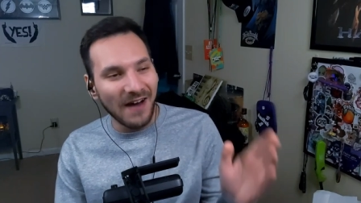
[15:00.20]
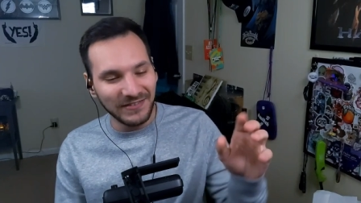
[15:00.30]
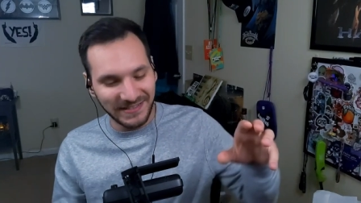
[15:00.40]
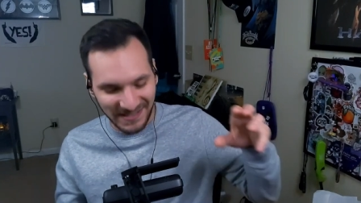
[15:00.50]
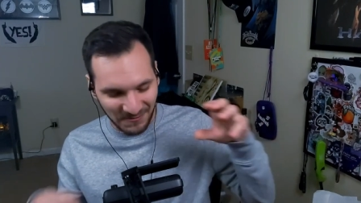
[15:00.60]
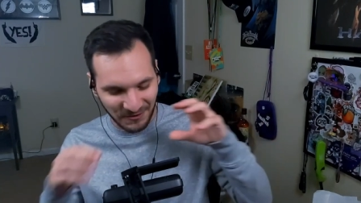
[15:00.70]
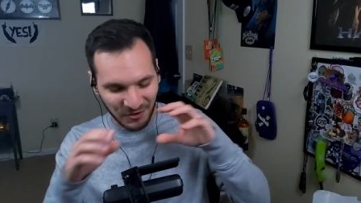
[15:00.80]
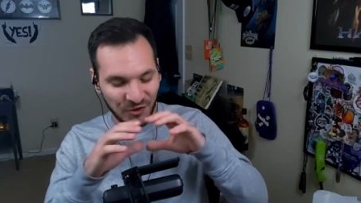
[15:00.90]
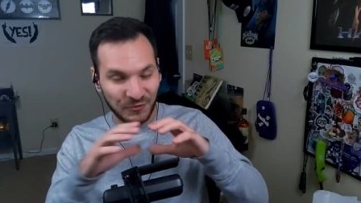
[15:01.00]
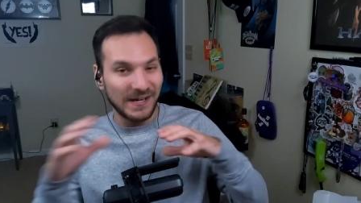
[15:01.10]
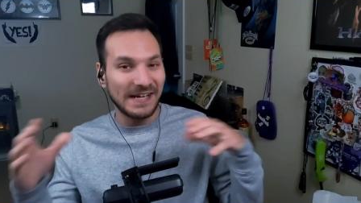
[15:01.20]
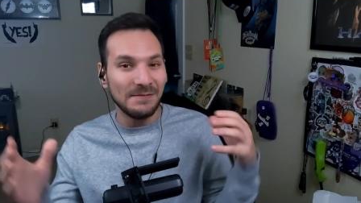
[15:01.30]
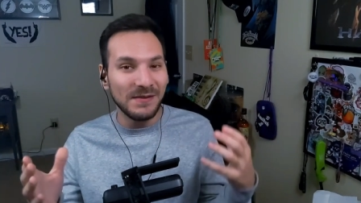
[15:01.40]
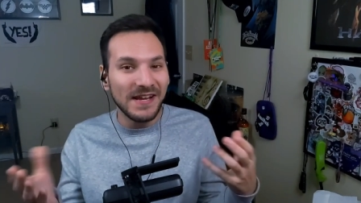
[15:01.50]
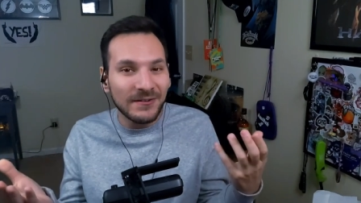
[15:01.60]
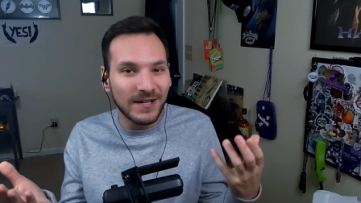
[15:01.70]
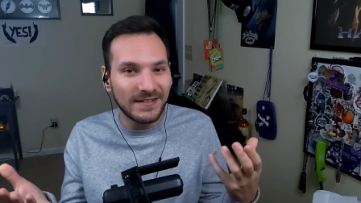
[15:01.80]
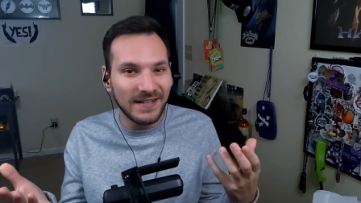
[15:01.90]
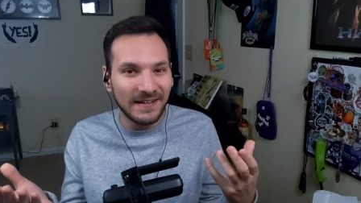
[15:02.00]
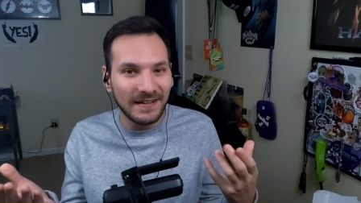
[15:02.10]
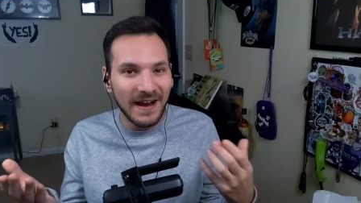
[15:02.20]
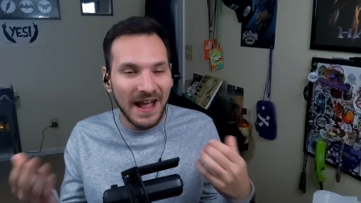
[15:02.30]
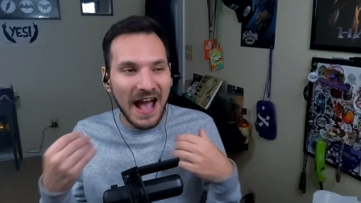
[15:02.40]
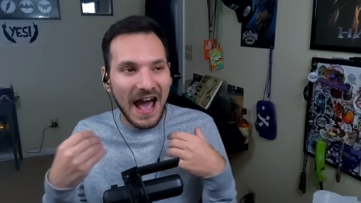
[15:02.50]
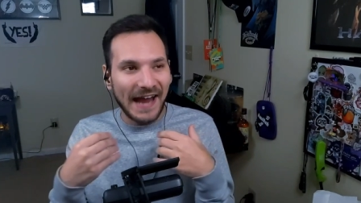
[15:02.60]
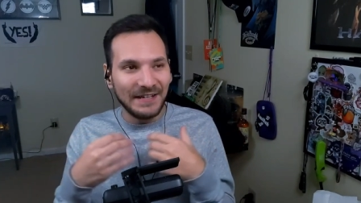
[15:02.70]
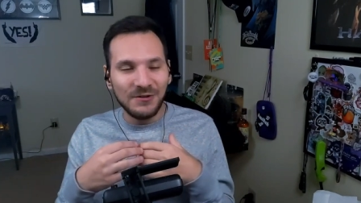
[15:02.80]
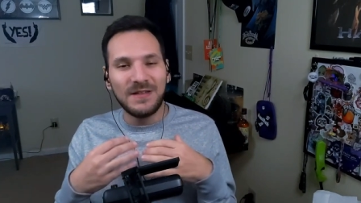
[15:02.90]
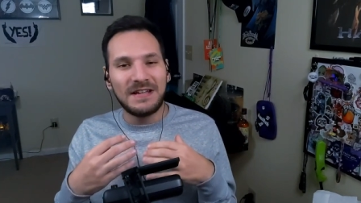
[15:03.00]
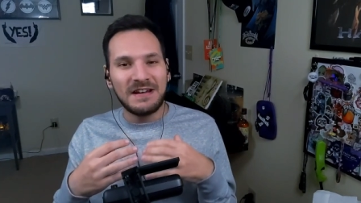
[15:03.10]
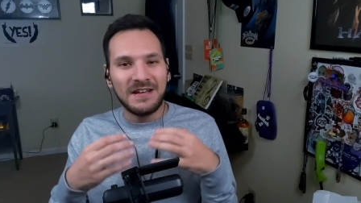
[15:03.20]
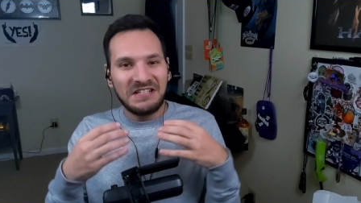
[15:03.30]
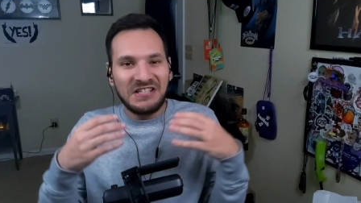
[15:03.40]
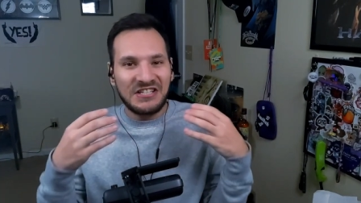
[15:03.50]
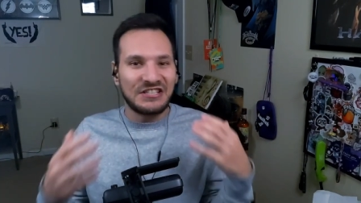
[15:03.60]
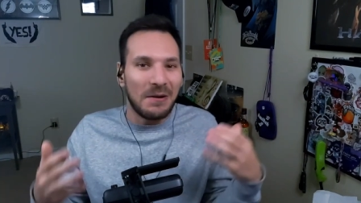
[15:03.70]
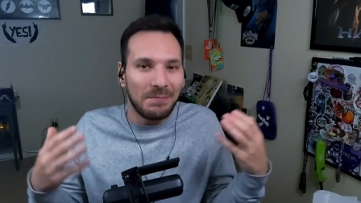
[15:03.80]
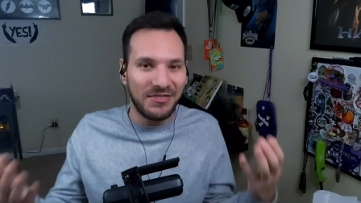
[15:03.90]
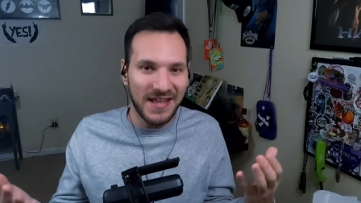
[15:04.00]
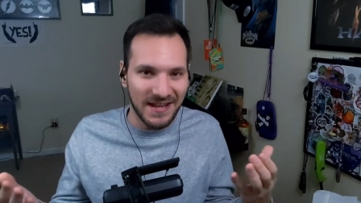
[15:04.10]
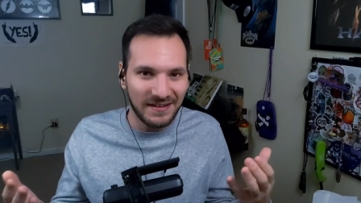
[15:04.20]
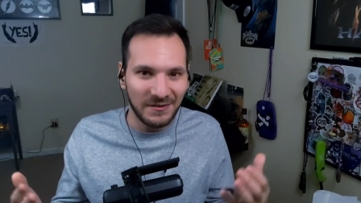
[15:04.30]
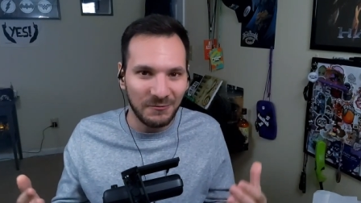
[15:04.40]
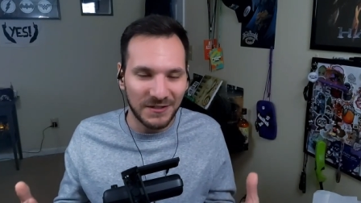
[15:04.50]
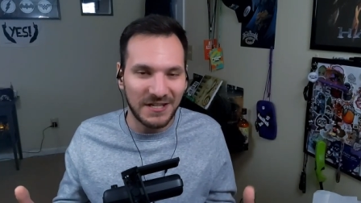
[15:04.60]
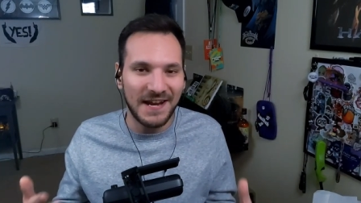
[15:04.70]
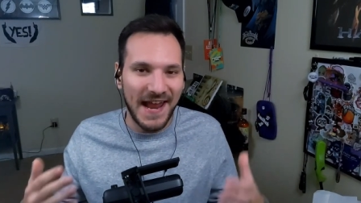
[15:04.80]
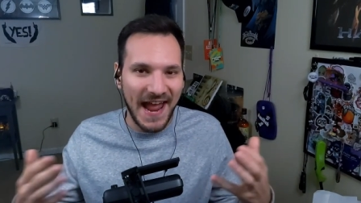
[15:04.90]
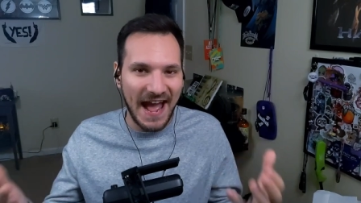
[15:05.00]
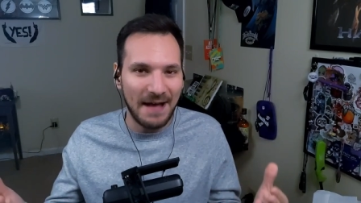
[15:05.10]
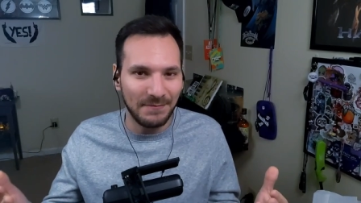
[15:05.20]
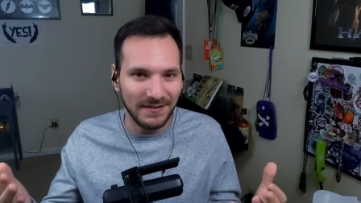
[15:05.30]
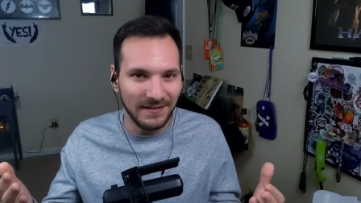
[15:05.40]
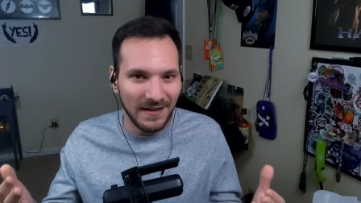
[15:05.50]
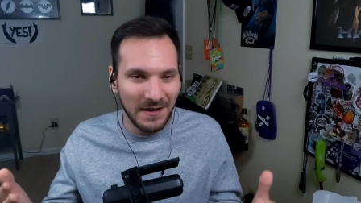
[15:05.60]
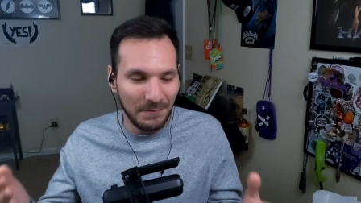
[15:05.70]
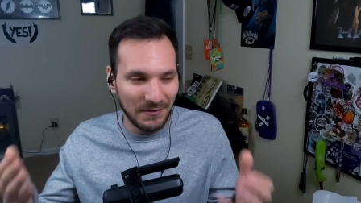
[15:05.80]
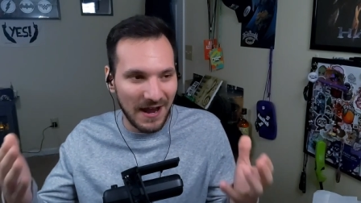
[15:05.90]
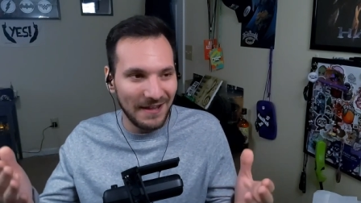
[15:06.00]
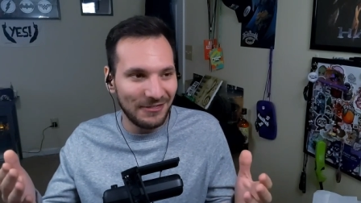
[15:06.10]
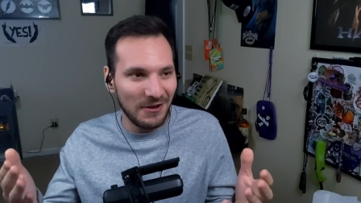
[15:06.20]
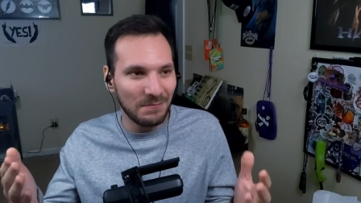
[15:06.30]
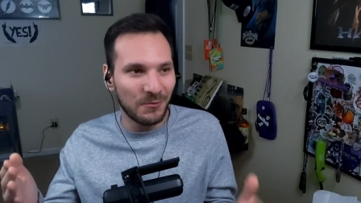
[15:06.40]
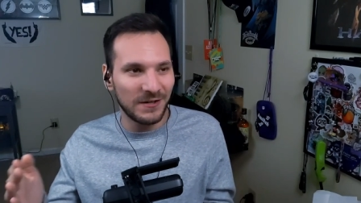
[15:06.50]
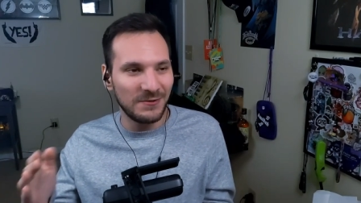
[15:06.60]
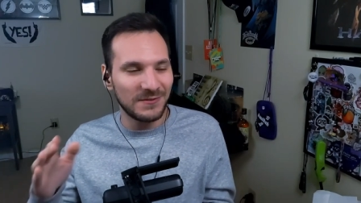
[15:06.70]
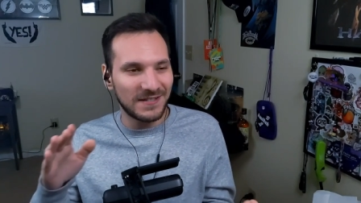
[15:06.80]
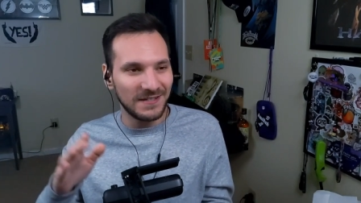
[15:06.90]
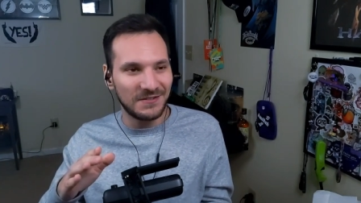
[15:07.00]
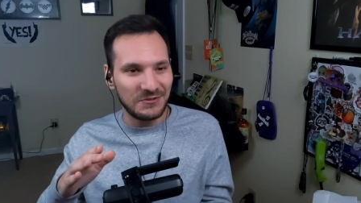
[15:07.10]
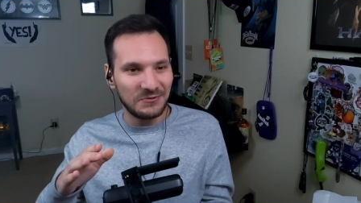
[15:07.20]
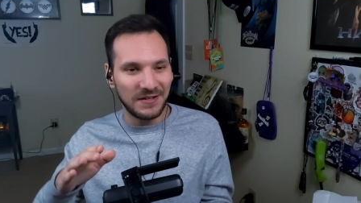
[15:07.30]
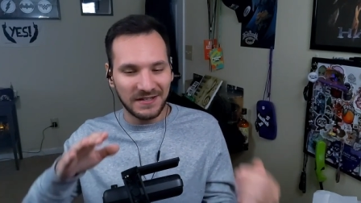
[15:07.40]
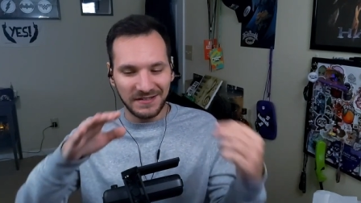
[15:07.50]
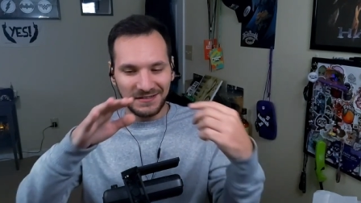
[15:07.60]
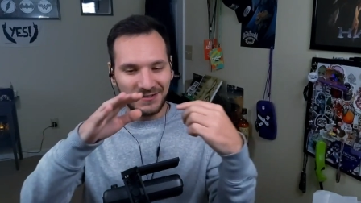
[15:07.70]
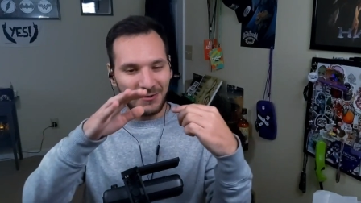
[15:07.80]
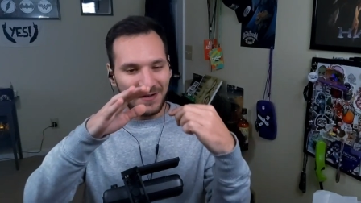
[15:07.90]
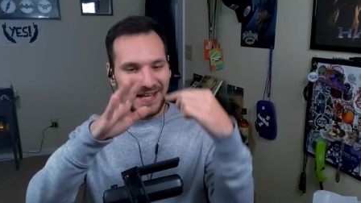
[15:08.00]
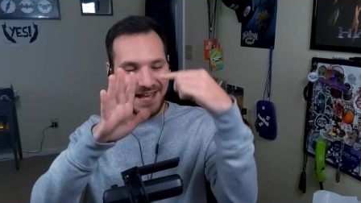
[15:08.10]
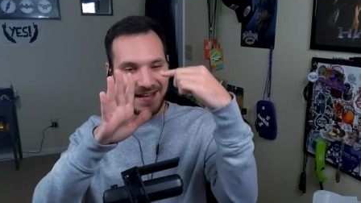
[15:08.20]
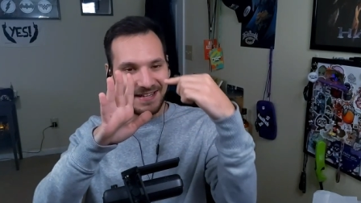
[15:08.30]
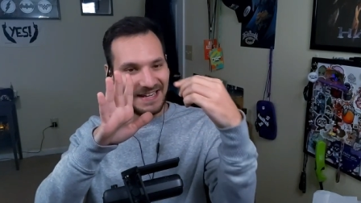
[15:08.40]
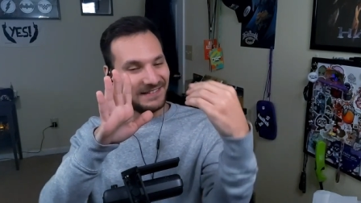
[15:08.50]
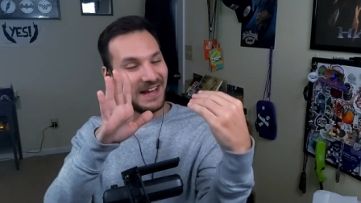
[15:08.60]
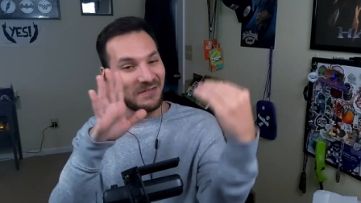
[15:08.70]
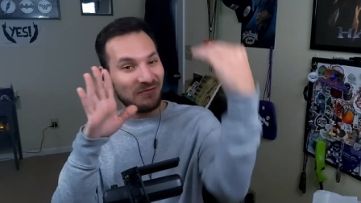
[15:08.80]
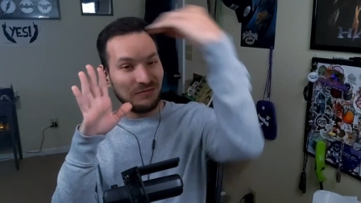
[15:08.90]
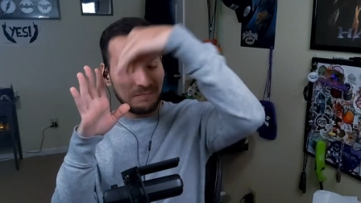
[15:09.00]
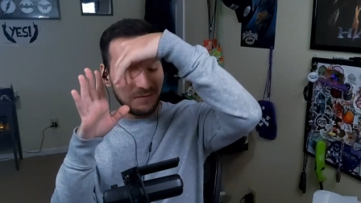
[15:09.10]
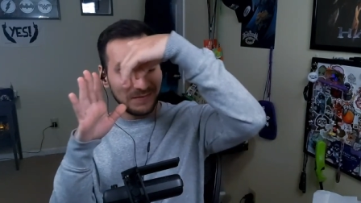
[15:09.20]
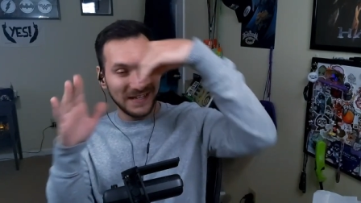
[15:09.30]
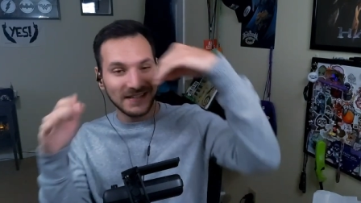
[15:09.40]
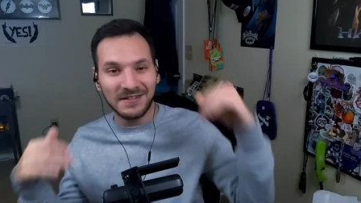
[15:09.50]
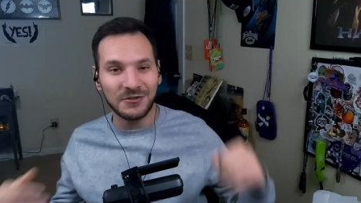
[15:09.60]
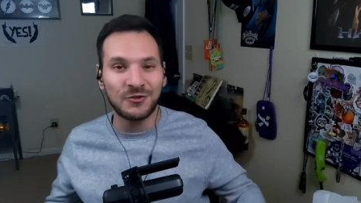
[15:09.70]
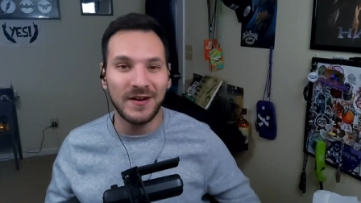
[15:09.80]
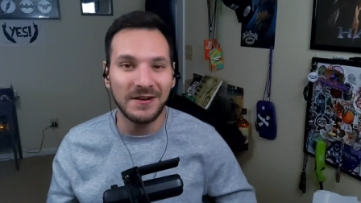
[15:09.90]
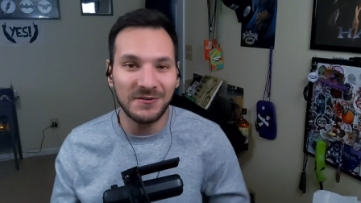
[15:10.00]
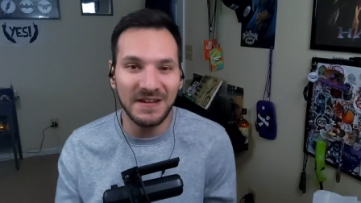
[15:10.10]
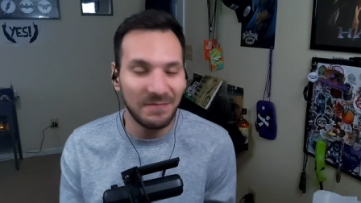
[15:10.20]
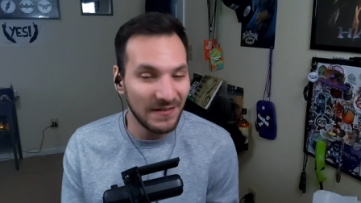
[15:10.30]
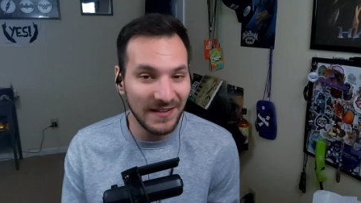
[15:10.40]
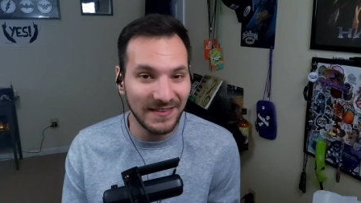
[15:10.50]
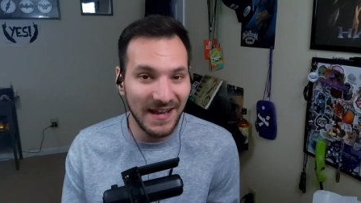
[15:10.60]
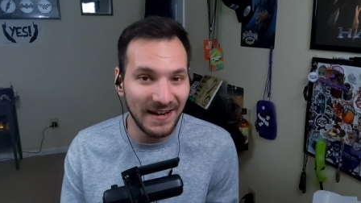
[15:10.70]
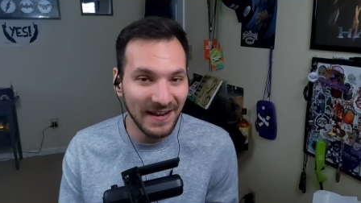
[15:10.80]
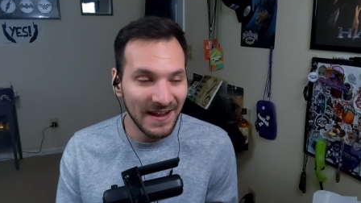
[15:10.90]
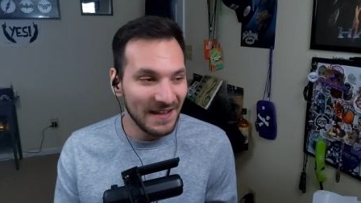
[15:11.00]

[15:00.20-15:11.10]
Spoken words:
obviously, with the train being right there, I knew that something was gonna happen. But I thought Morty was gonna do like a little kick and like flip him into the train or something like that.